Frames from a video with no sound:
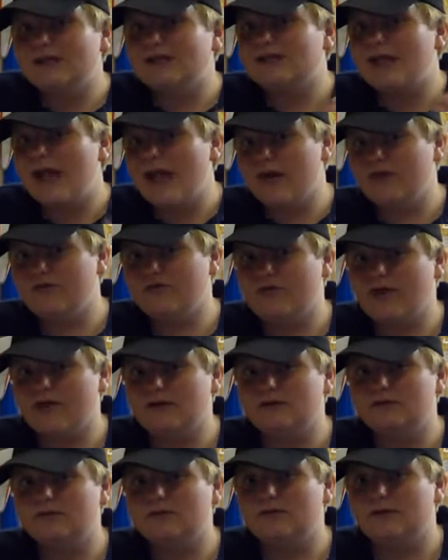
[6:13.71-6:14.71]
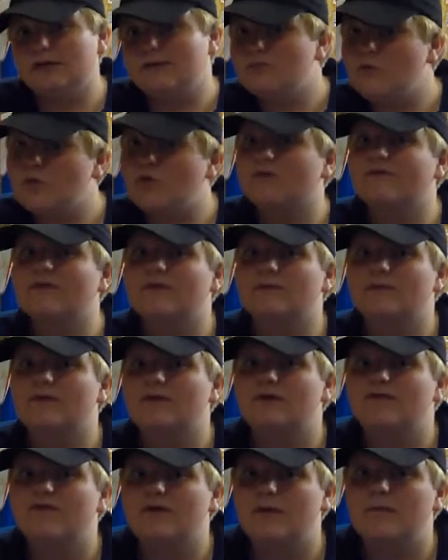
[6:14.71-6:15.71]
tail draggers because there's more of them
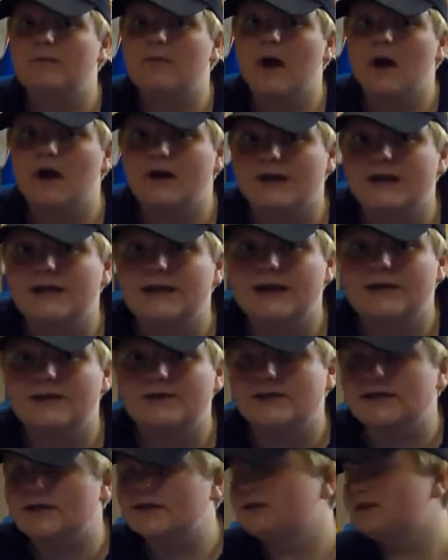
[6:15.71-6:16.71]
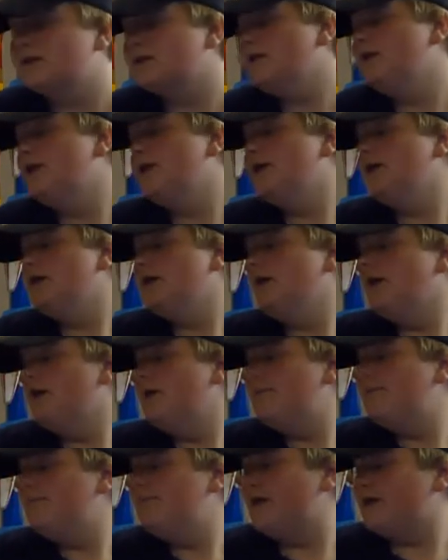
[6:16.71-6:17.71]
on the market nowadays.
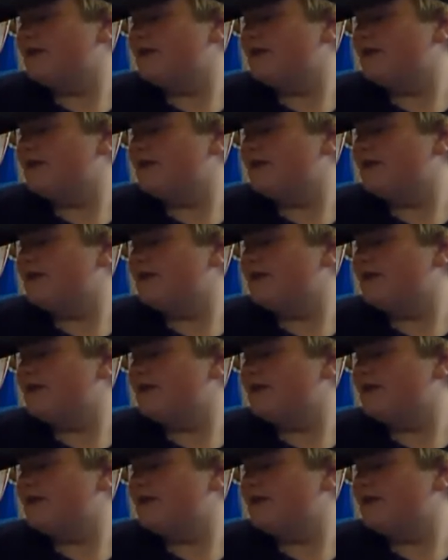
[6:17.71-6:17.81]
But